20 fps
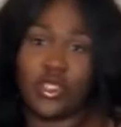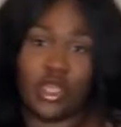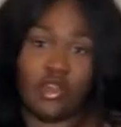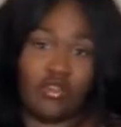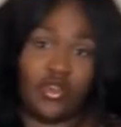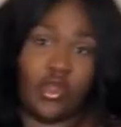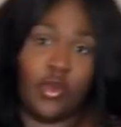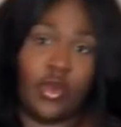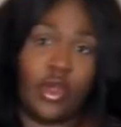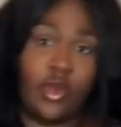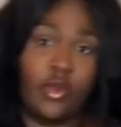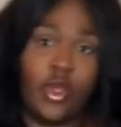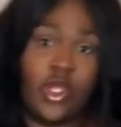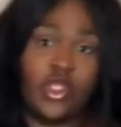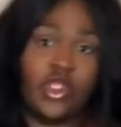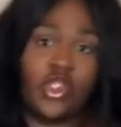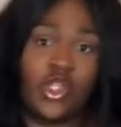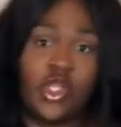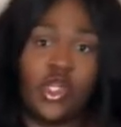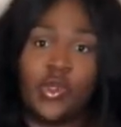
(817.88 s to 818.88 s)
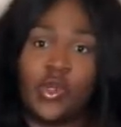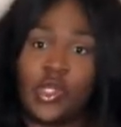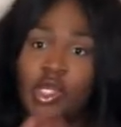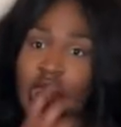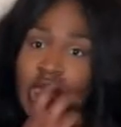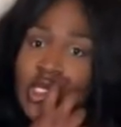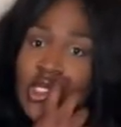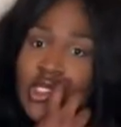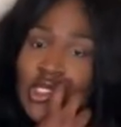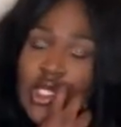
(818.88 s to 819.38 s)
definitely wear a waist train with
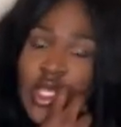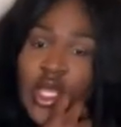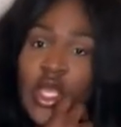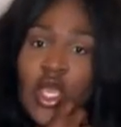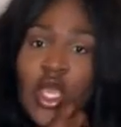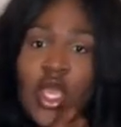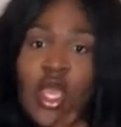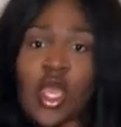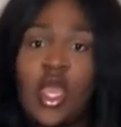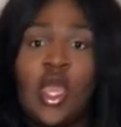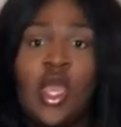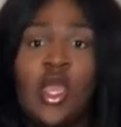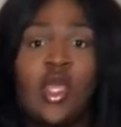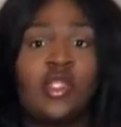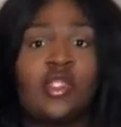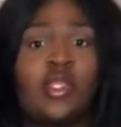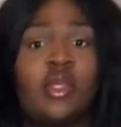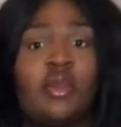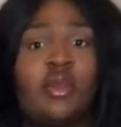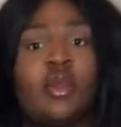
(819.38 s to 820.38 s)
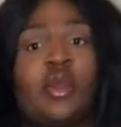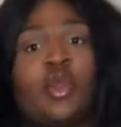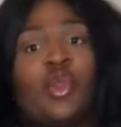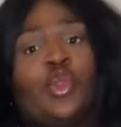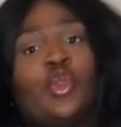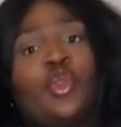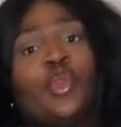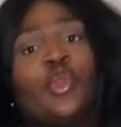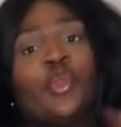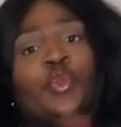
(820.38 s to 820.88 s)
this to
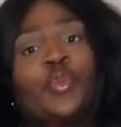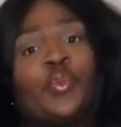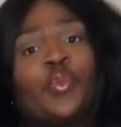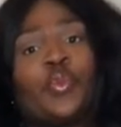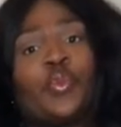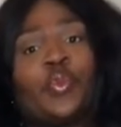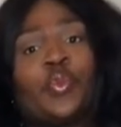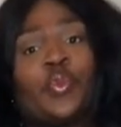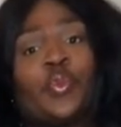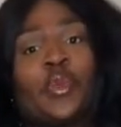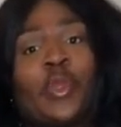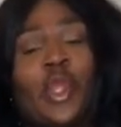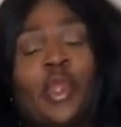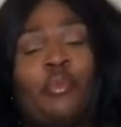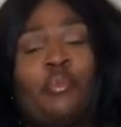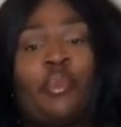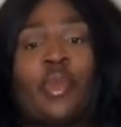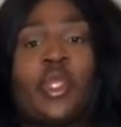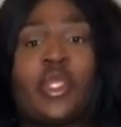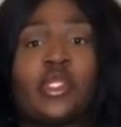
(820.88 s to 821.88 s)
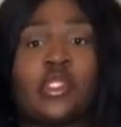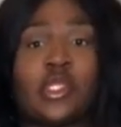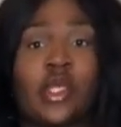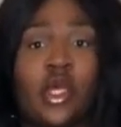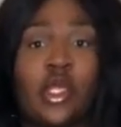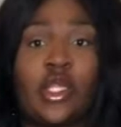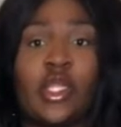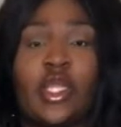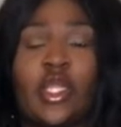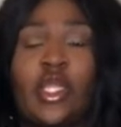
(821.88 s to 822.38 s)
bring us
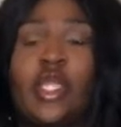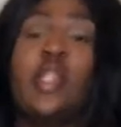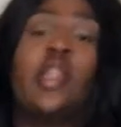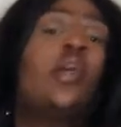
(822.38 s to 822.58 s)
all in.